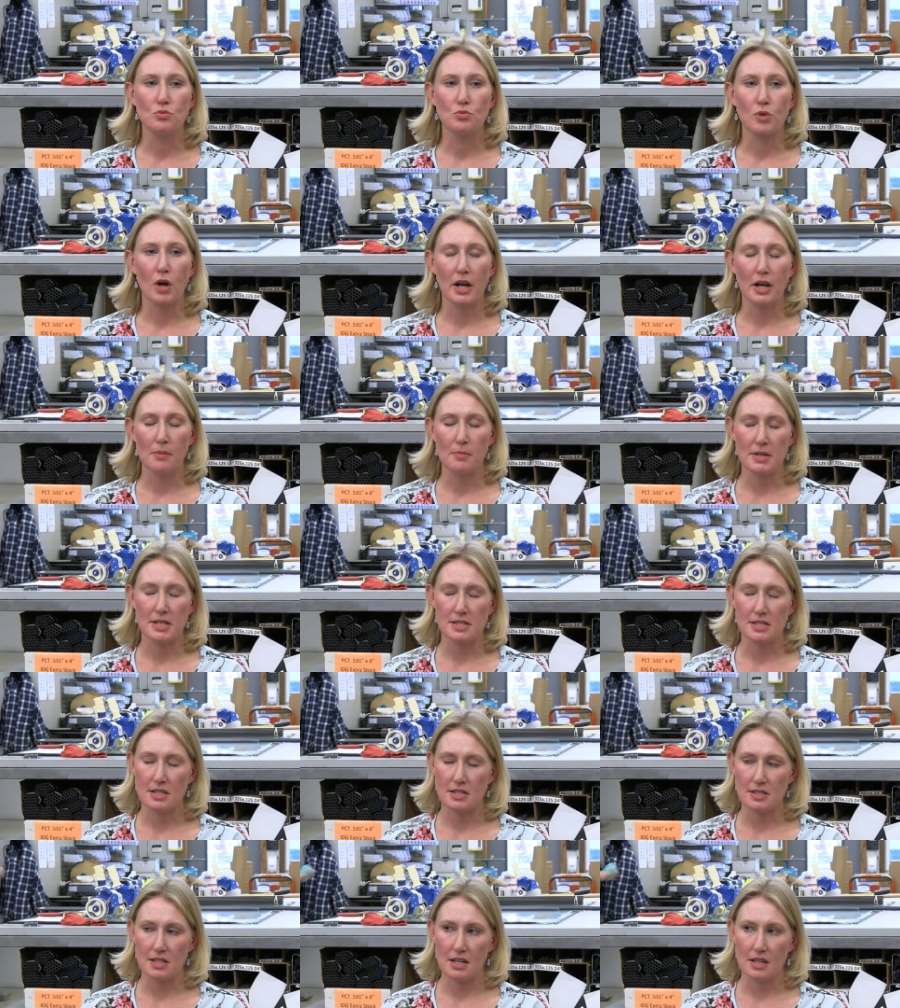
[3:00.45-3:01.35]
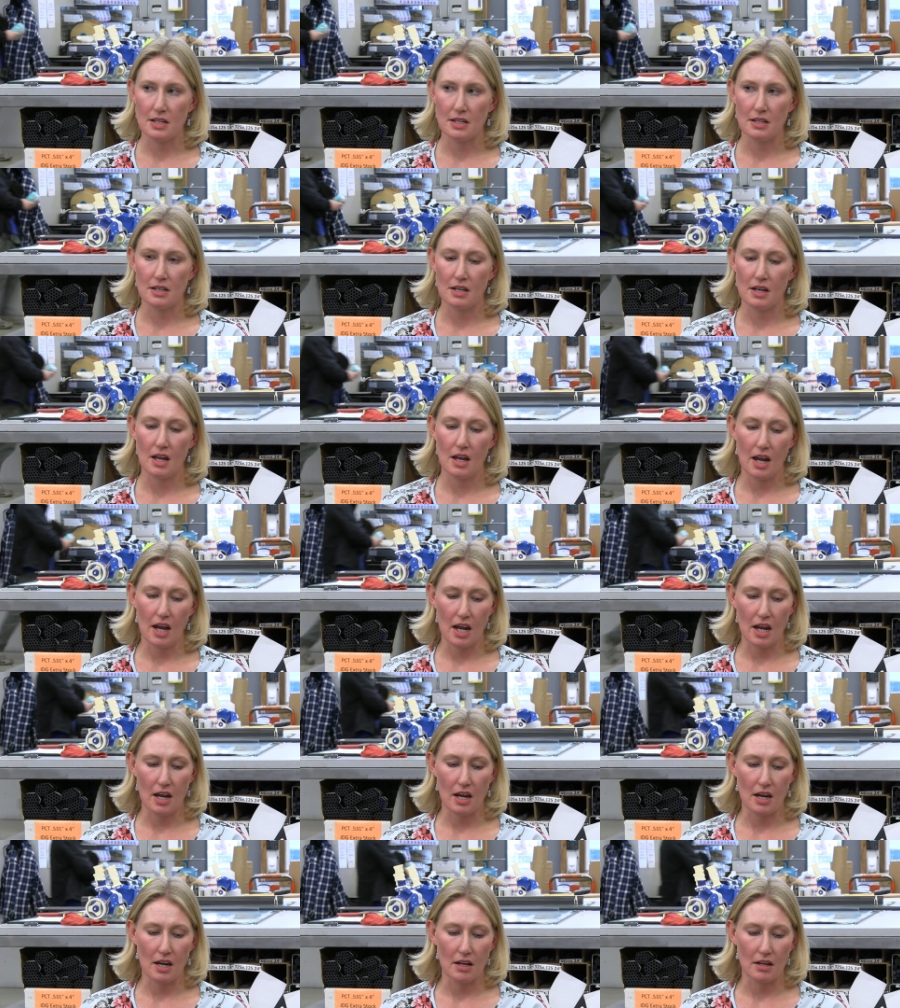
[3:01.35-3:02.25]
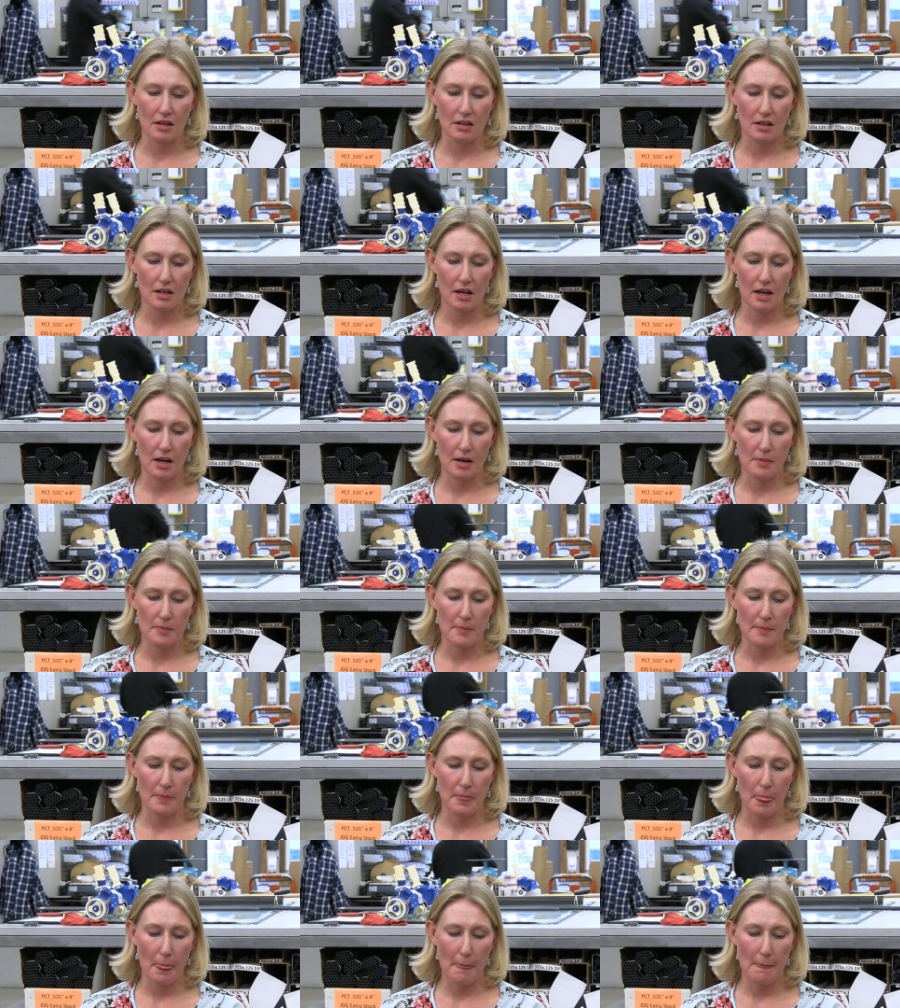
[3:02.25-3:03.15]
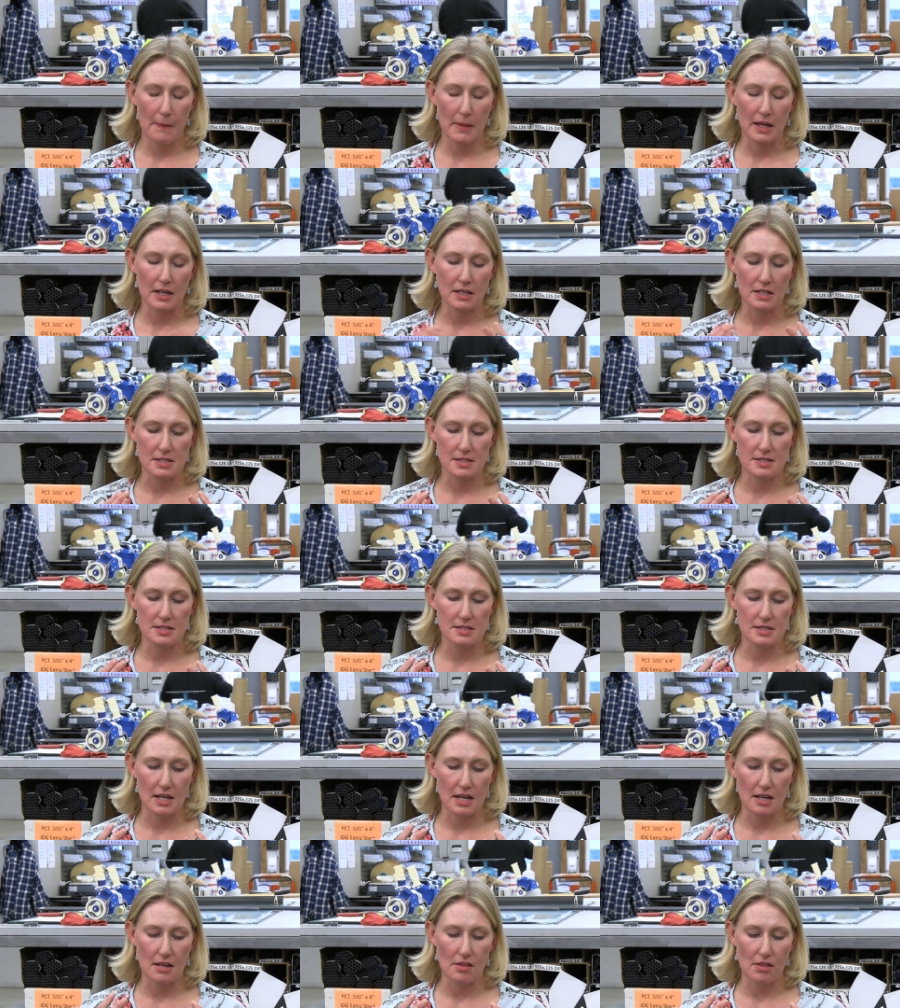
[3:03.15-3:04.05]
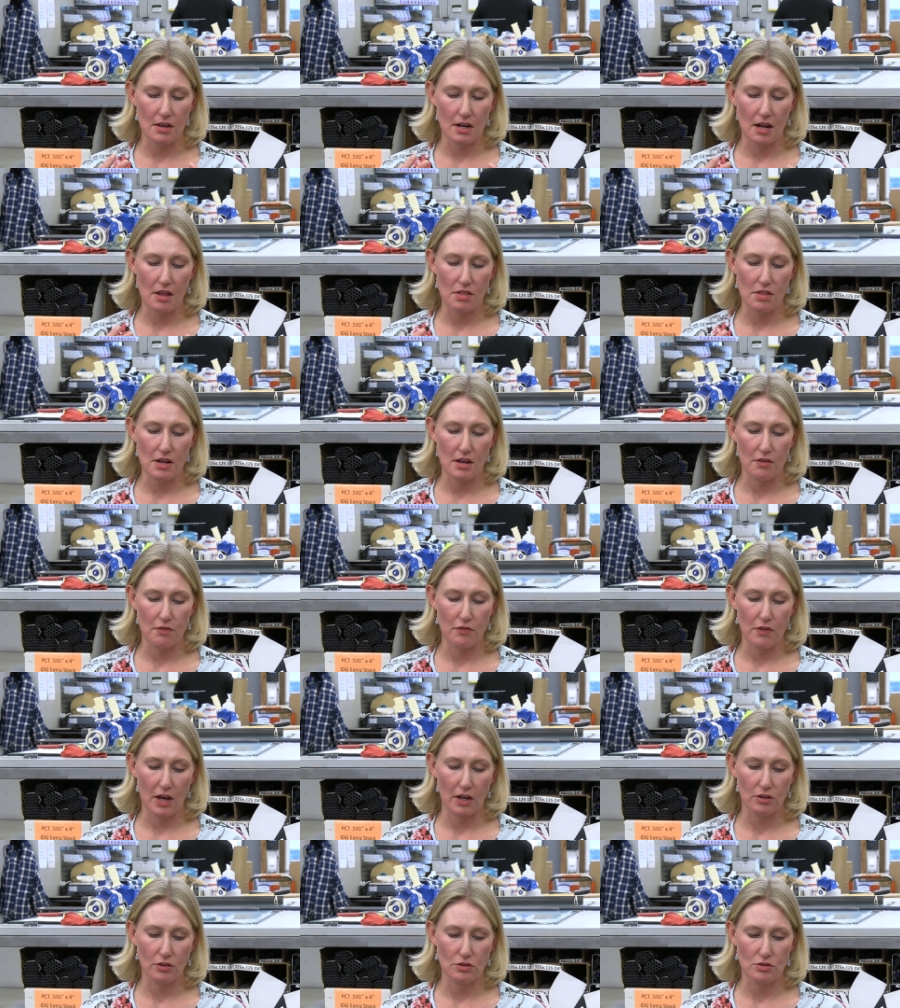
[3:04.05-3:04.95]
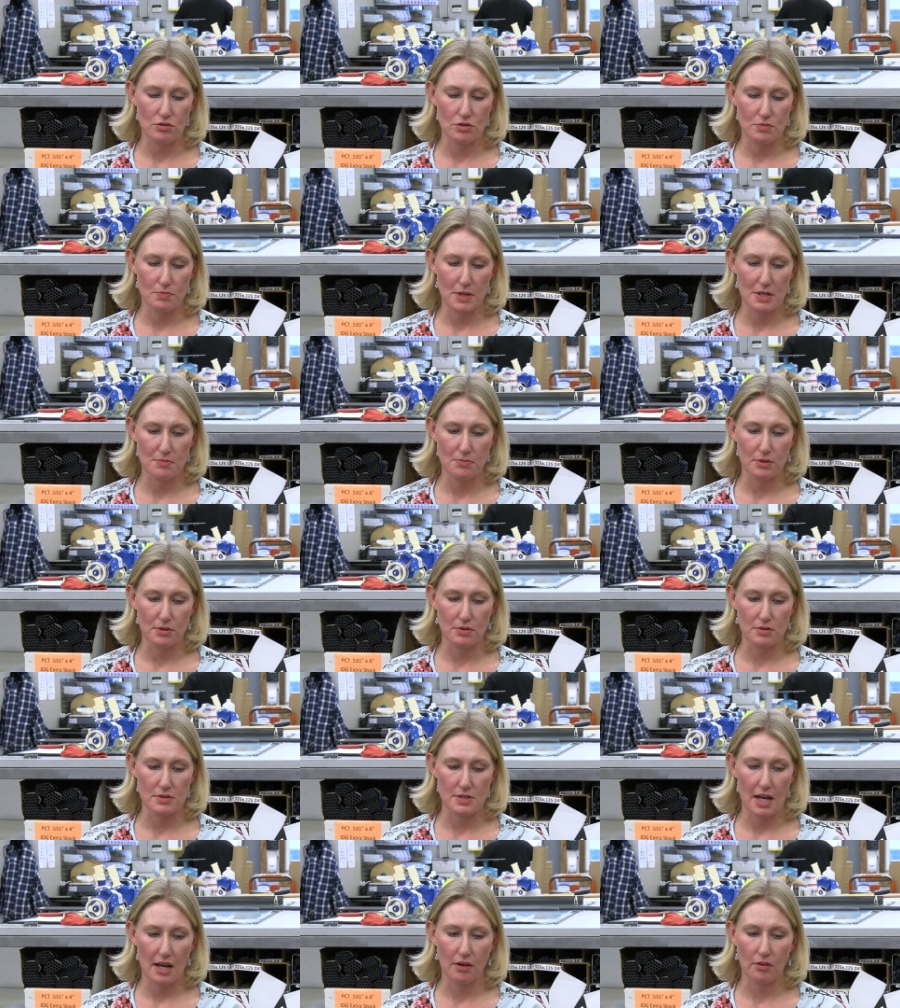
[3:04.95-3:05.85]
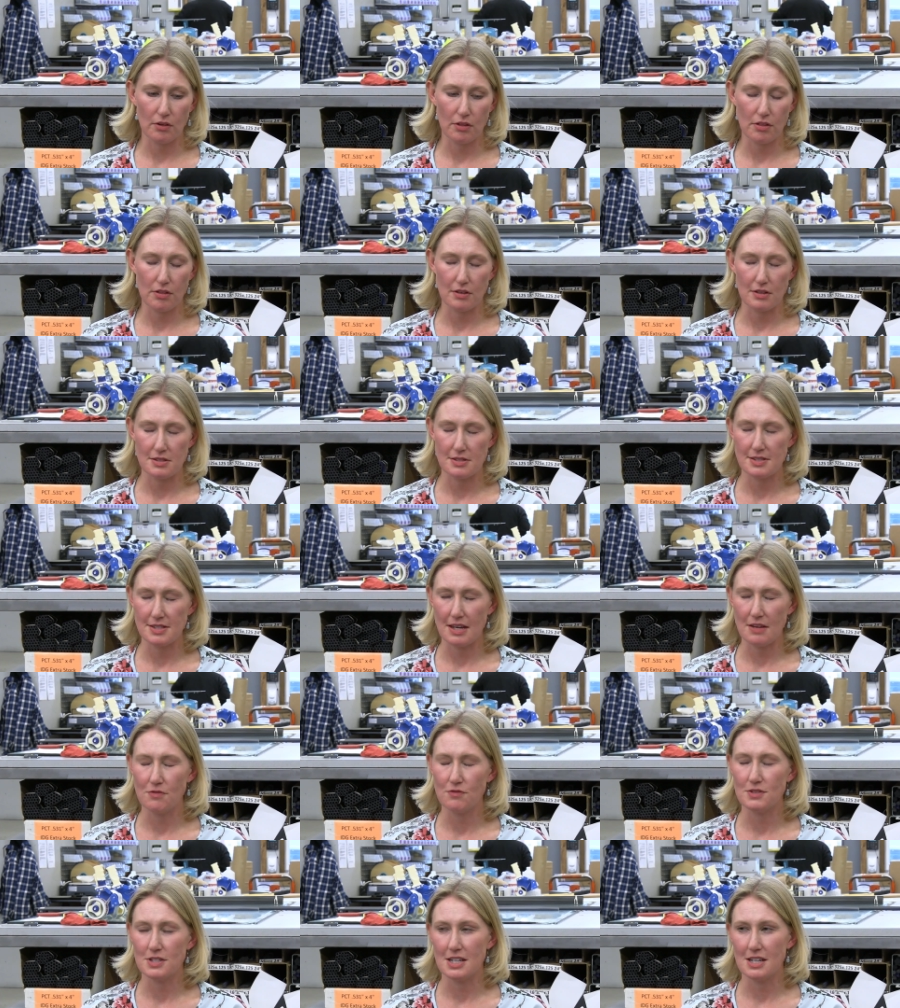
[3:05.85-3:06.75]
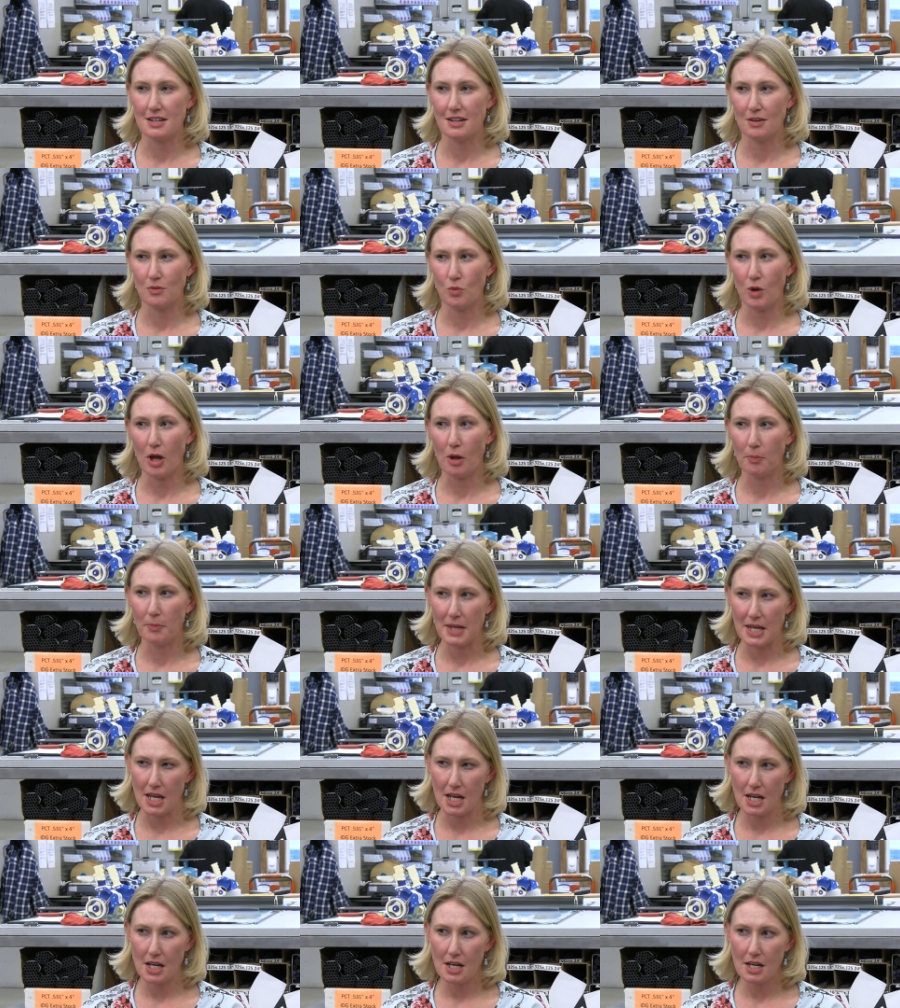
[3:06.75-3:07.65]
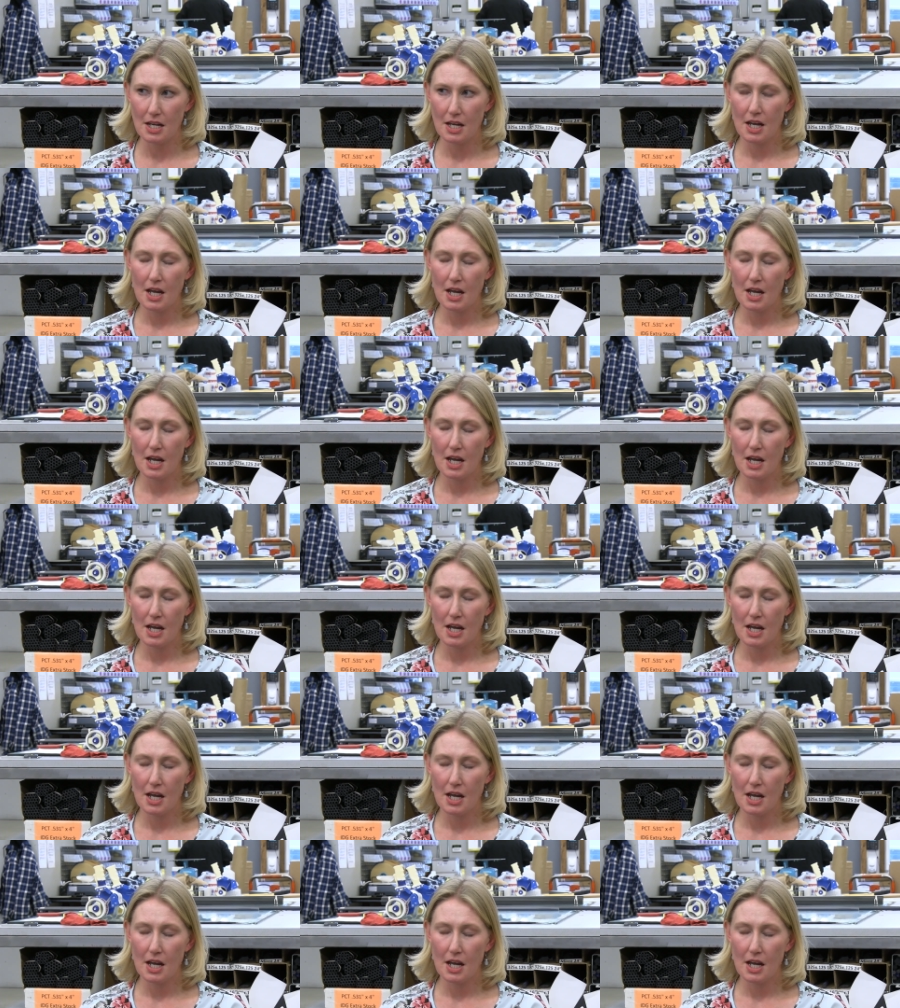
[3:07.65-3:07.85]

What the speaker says: run a business in a state that I think values people's health and safety and well-being.